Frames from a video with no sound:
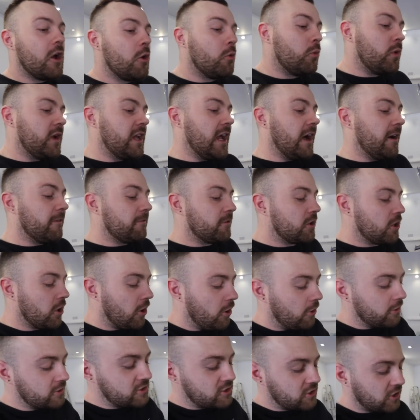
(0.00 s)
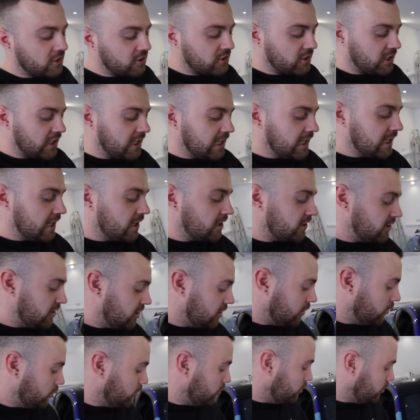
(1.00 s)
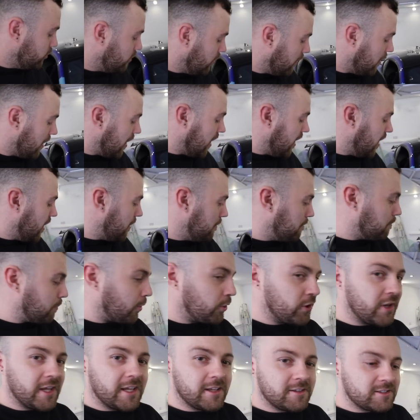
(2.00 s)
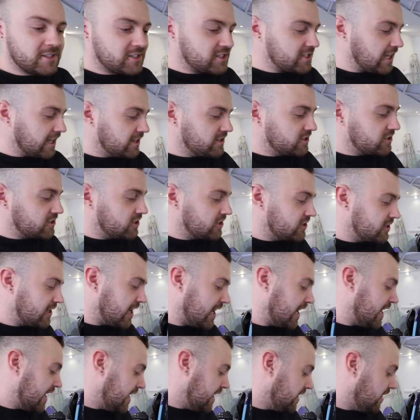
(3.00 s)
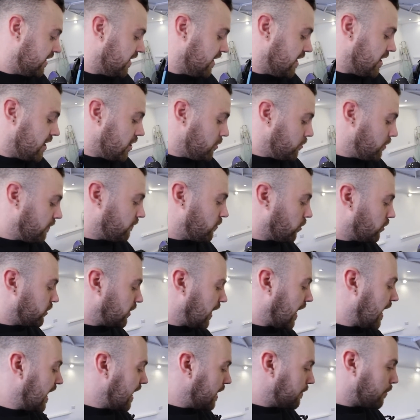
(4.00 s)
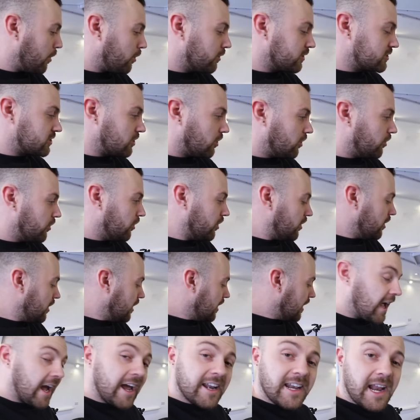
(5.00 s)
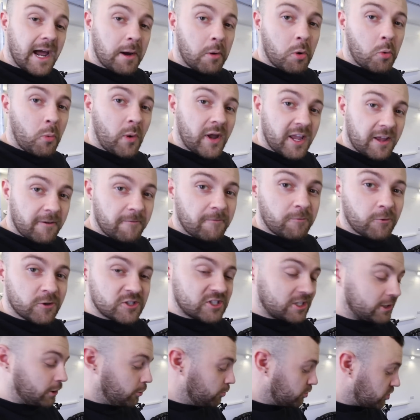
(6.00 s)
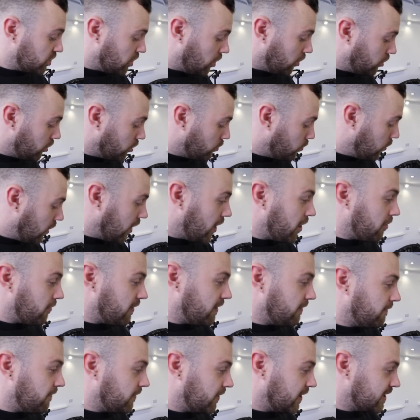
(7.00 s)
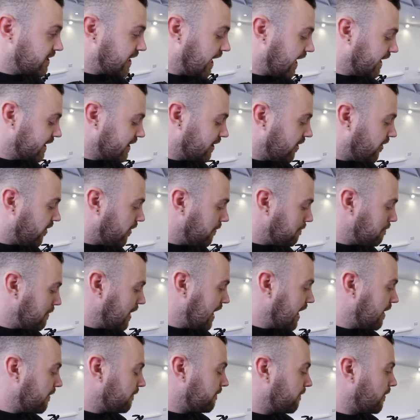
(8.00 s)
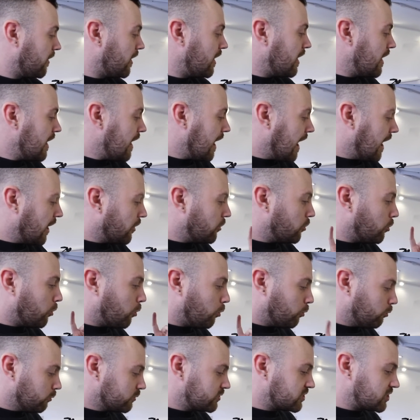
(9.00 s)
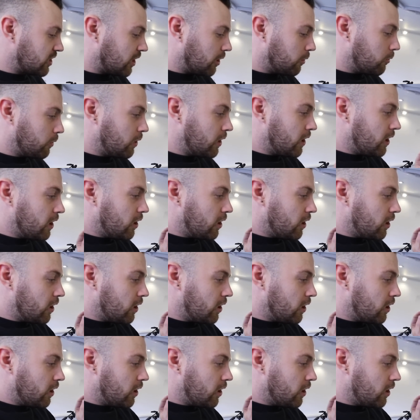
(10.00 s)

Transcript: We have got the new uh, bonnet sensors in, we've got the airbox on, and now we're waiting for a solution on the wiring for this headlight and MAF and also